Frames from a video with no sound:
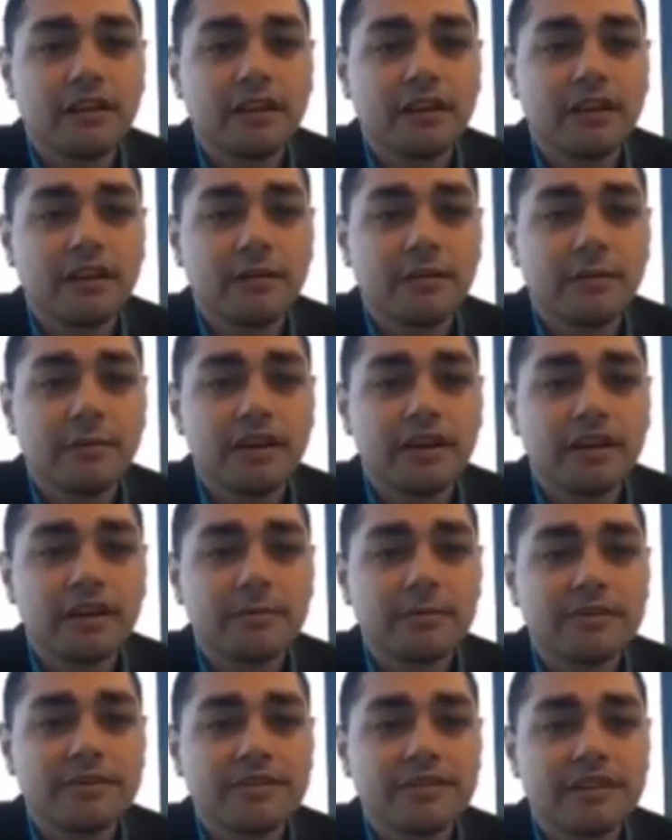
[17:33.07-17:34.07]
But let
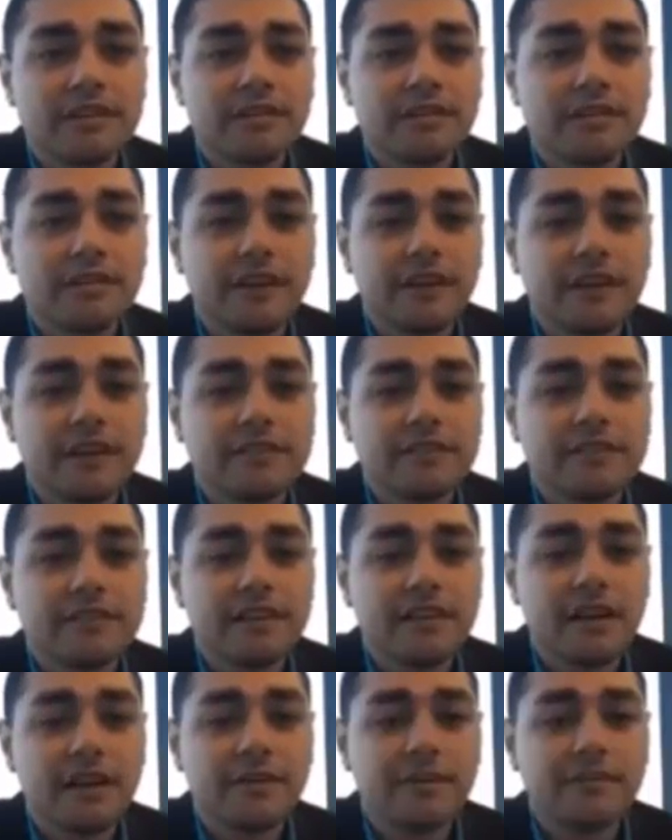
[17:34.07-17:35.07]
me see if I can see
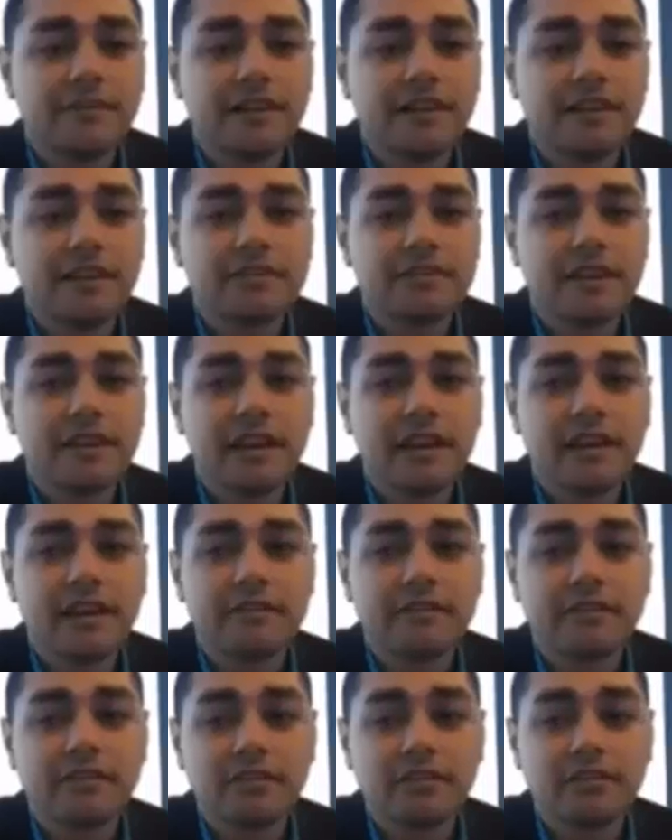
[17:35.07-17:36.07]
how many videos I have.
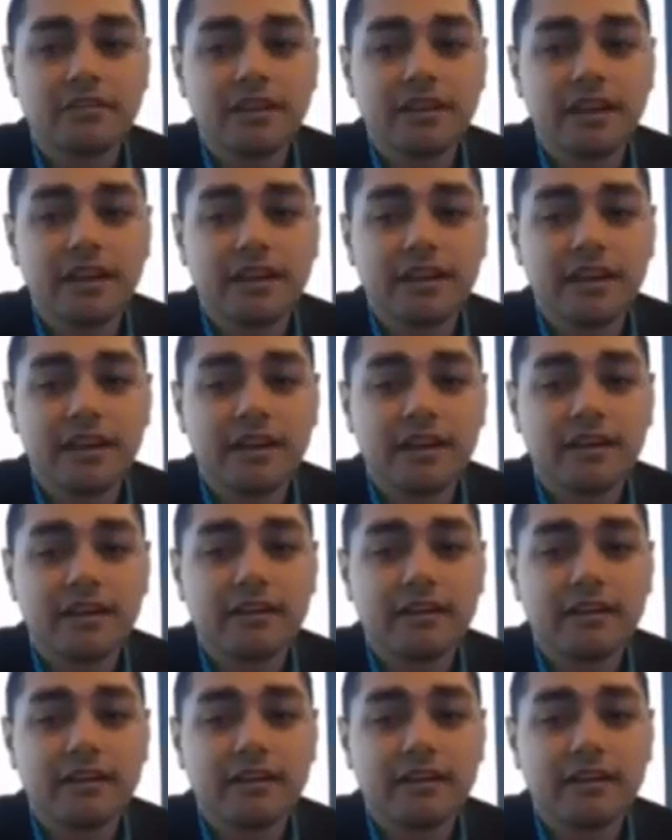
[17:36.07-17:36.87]
I don't think I can.